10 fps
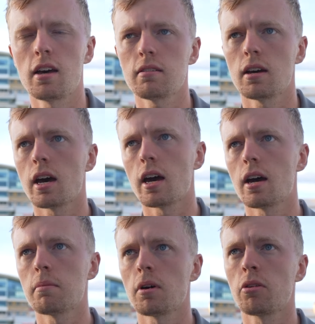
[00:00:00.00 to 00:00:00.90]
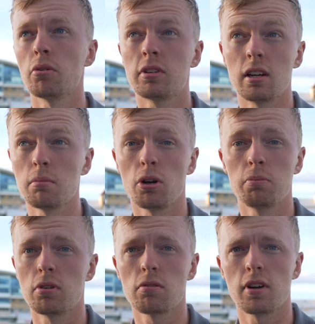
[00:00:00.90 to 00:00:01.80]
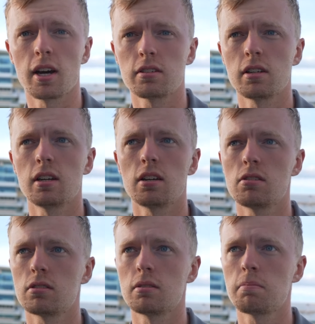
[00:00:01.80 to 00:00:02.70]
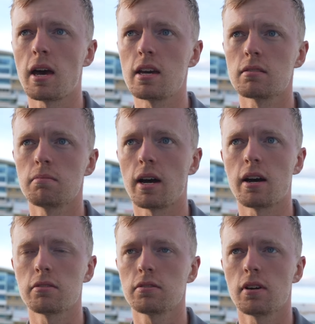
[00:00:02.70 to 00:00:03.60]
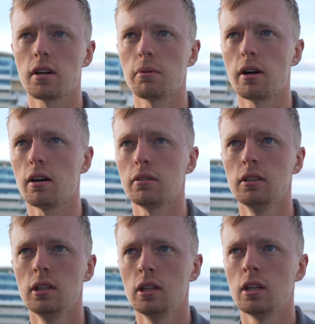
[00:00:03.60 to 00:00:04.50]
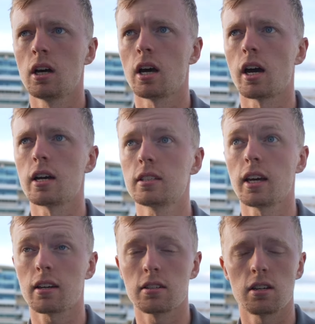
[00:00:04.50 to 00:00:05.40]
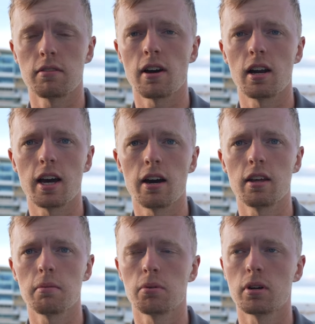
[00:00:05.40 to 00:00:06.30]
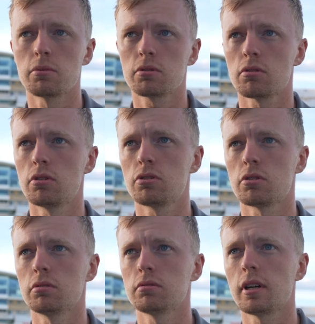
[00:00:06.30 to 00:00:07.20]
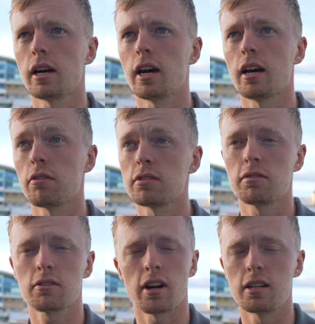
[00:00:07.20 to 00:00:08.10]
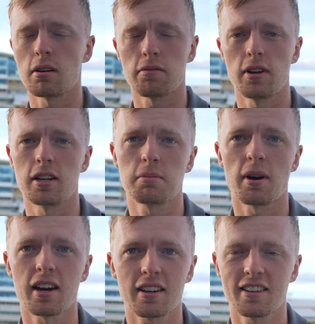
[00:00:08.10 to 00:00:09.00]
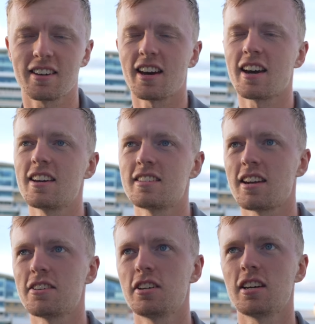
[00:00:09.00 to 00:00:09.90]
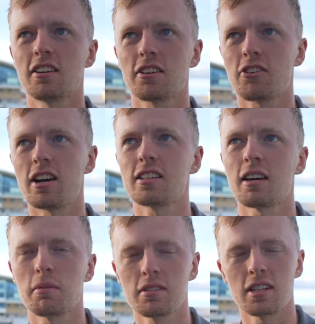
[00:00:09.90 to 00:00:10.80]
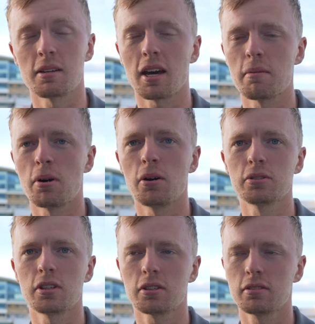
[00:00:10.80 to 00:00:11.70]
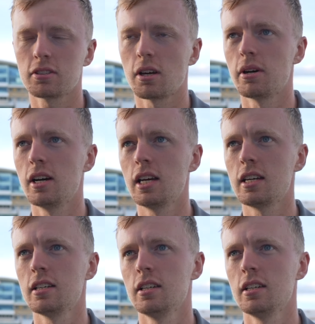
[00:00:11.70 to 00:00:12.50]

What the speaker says: I thought Dylan bowled beautifully, actually used his pace and bounce very well. To get Kashif Ali out at that point was crucial, and obviously great to have Fletch back, his energy, and great to see him get a pole so early.